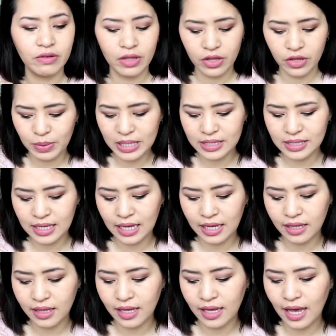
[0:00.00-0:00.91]
a little bit
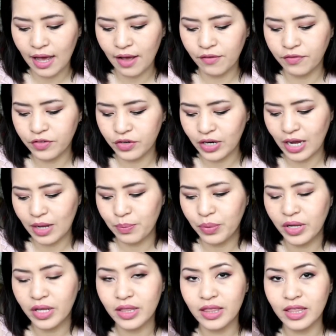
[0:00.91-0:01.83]
tingly after I
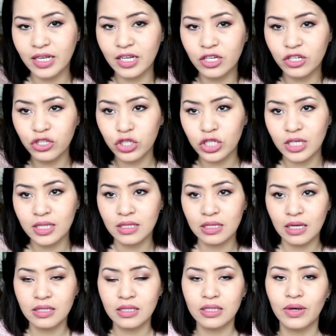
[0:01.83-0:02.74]
put the Good Jeans
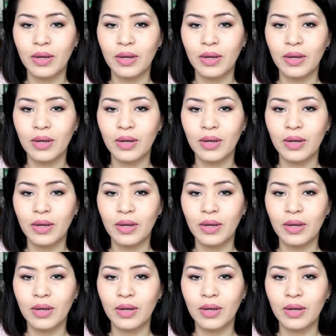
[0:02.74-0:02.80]
on.